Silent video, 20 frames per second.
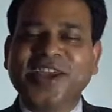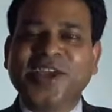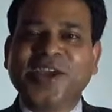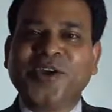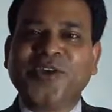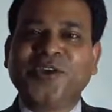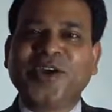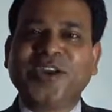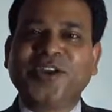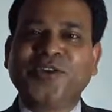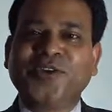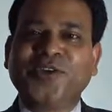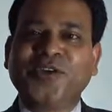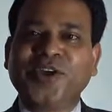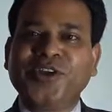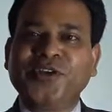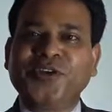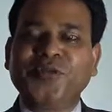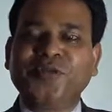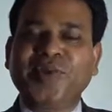You can go
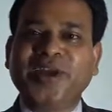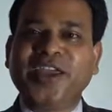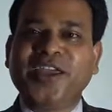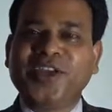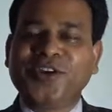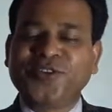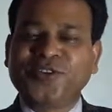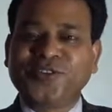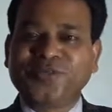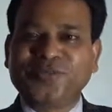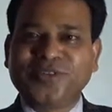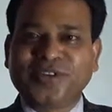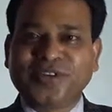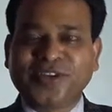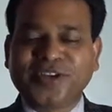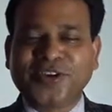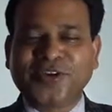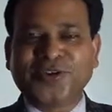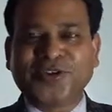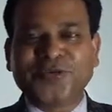into my
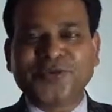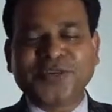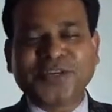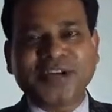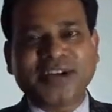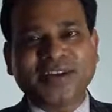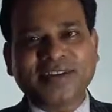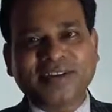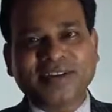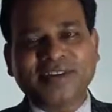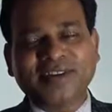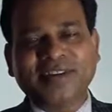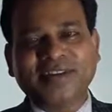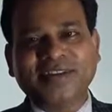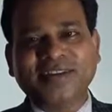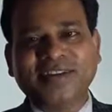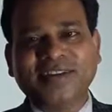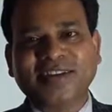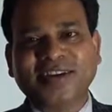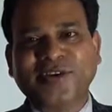YouTube channel.
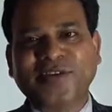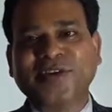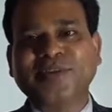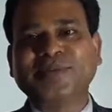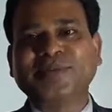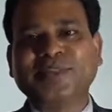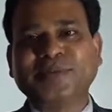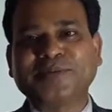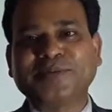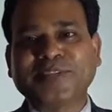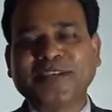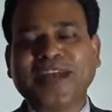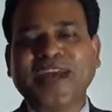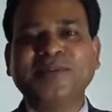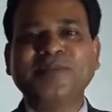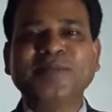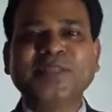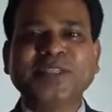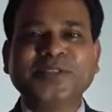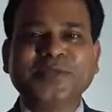You can
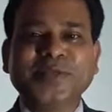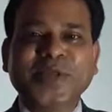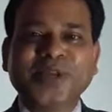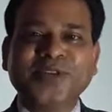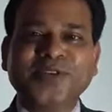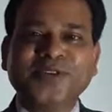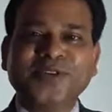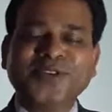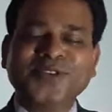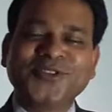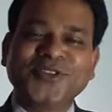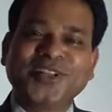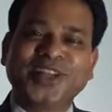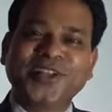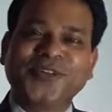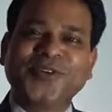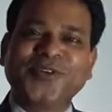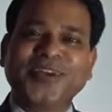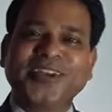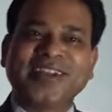subscribe this video so that
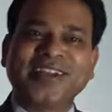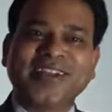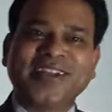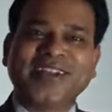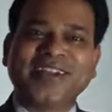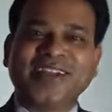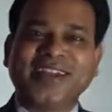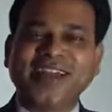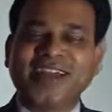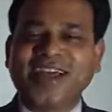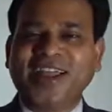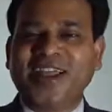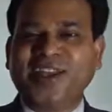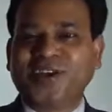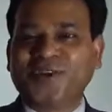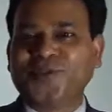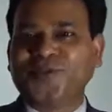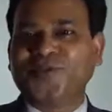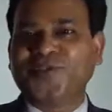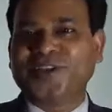you can get a
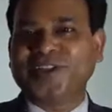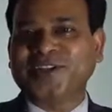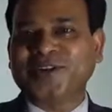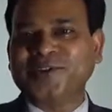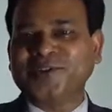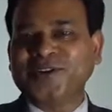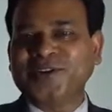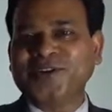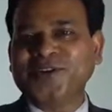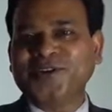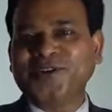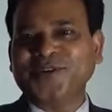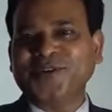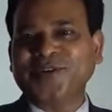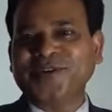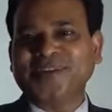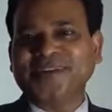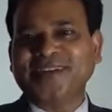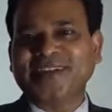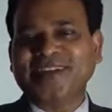lot of other video.
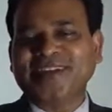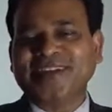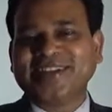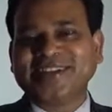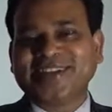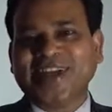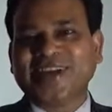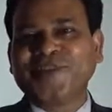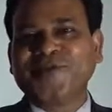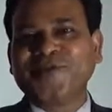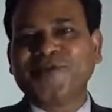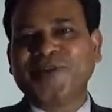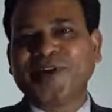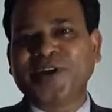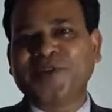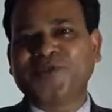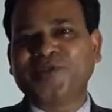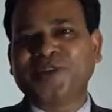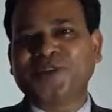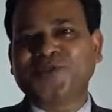Thank you
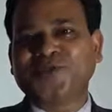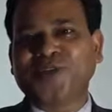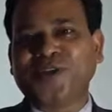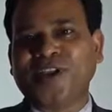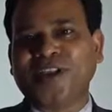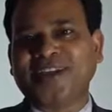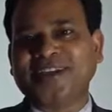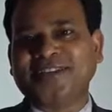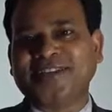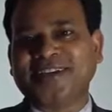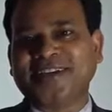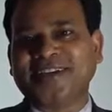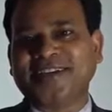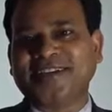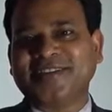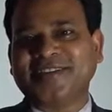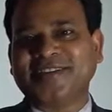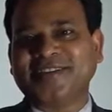very much for listening.